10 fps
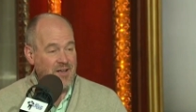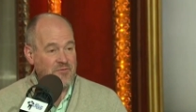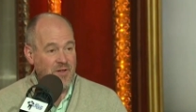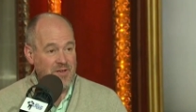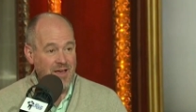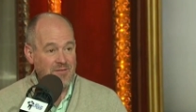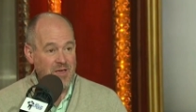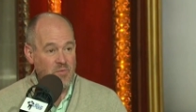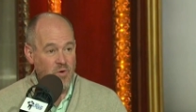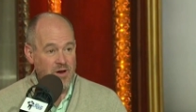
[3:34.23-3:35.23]
NFL game
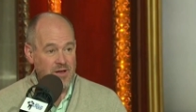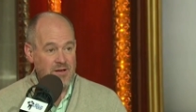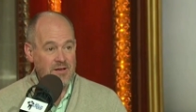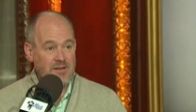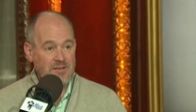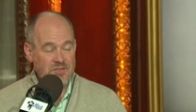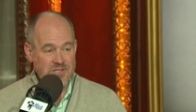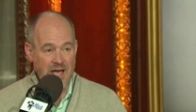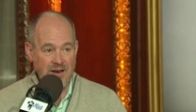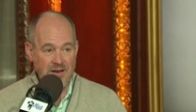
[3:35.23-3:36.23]
day morning
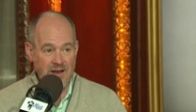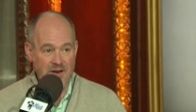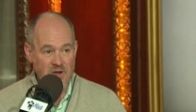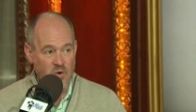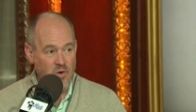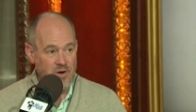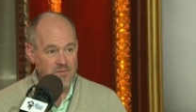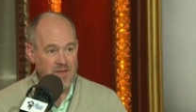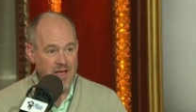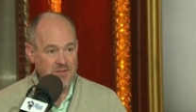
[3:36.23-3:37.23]
set in the corner
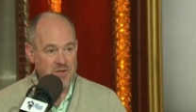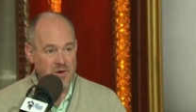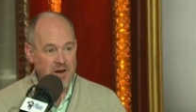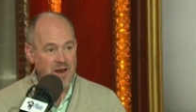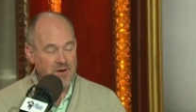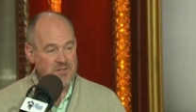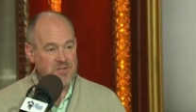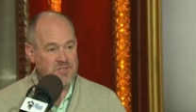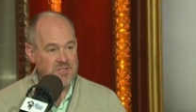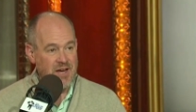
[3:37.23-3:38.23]
of the end zone in
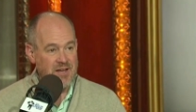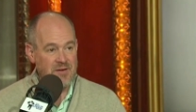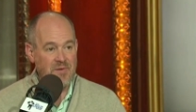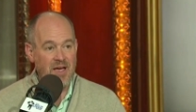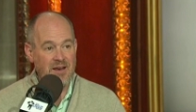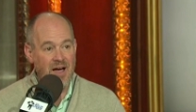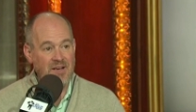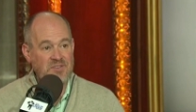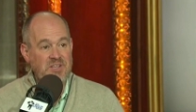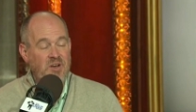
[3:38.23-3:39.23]
NRG Stadium, and
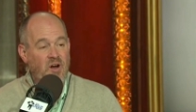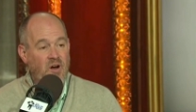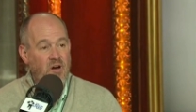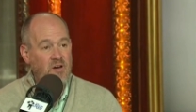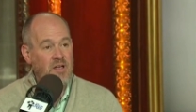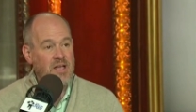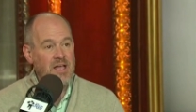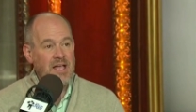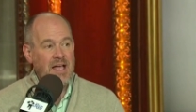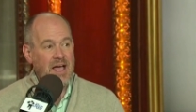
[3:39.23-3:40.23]
I see her I
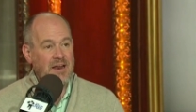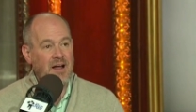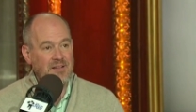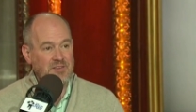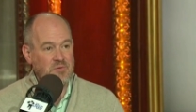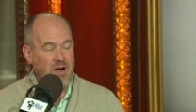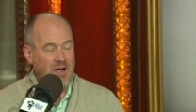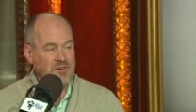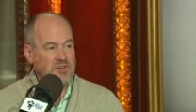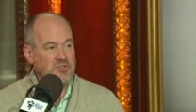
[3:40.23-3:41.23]
was... and an
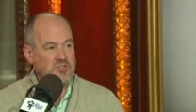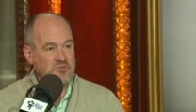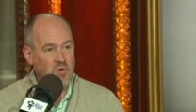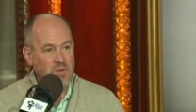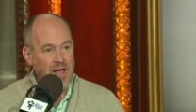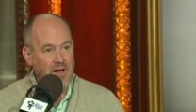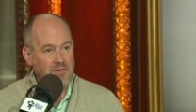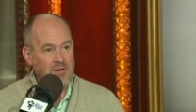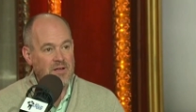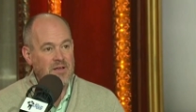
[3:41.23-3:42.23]
entourage stroll
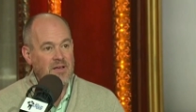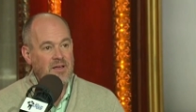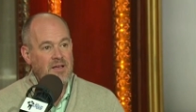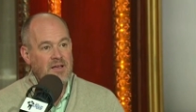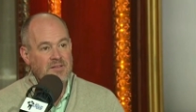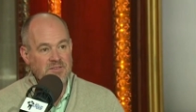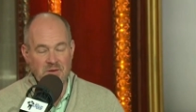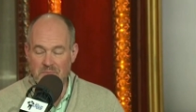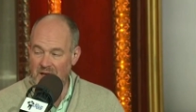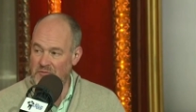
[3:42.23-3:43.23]
out. I saw it
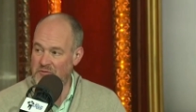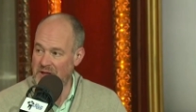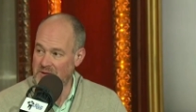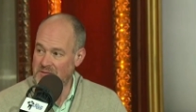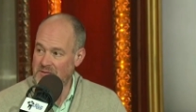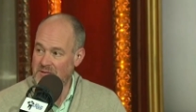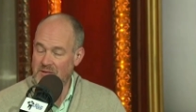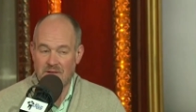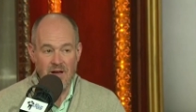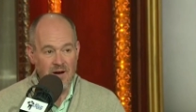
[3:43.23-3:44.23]
on camera. Midfield.
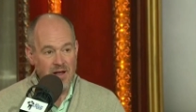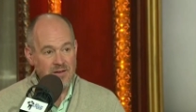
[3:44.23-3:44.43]
I right?